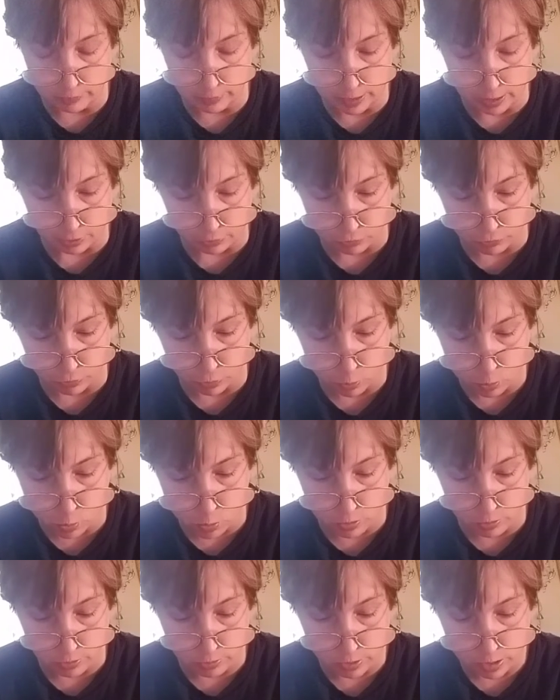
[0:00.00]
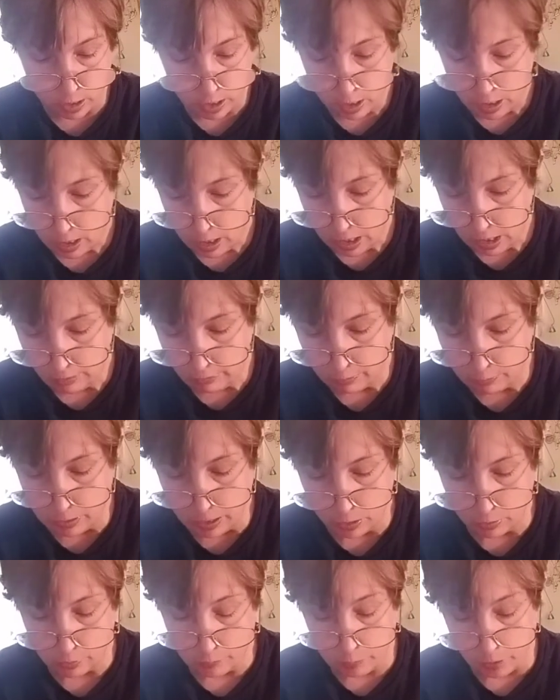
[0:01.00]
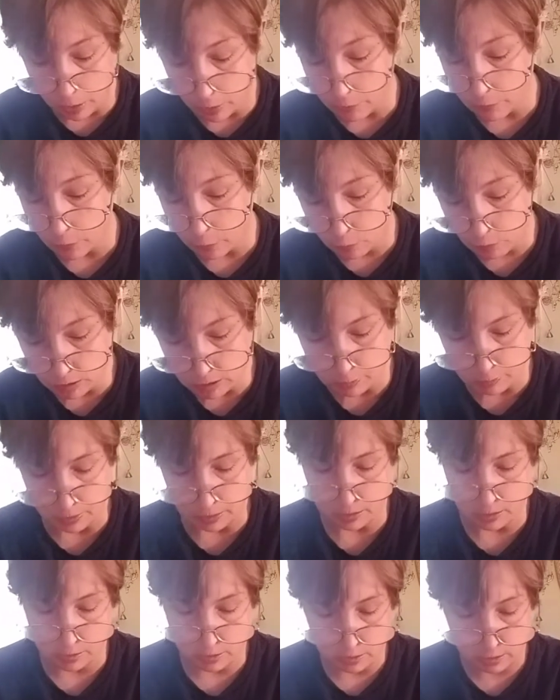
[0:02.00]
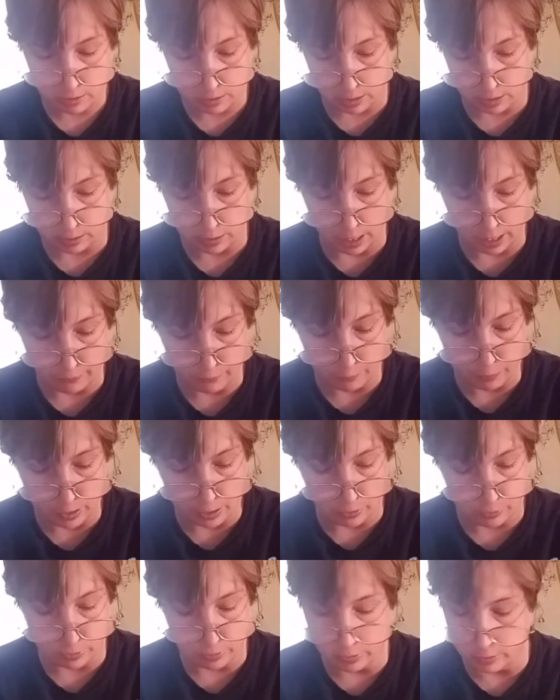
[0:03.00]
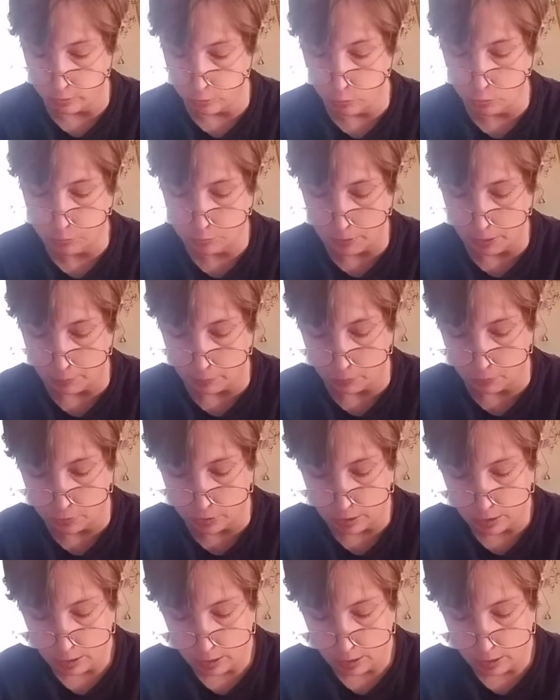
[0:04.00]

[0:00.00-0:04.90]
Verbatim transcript: an extra quarter of a pound of butter for Christmas. It says half a pound in the newspapers,